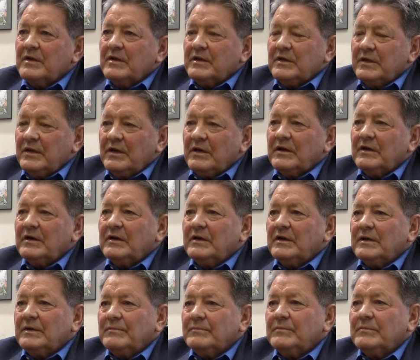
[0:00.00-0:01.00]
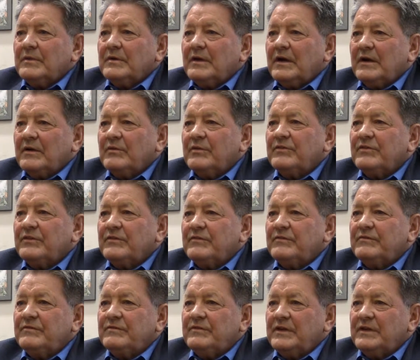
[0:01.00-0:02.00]
Yeah, I was in
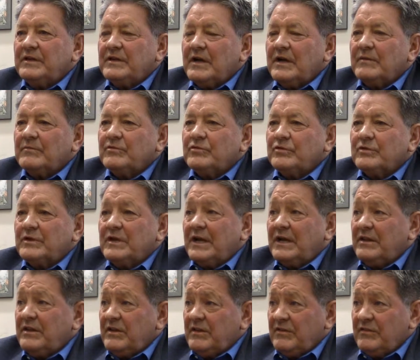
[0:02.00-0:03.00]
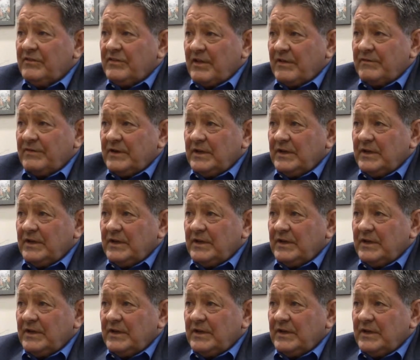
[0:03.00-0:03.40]
Vietnam during 1970,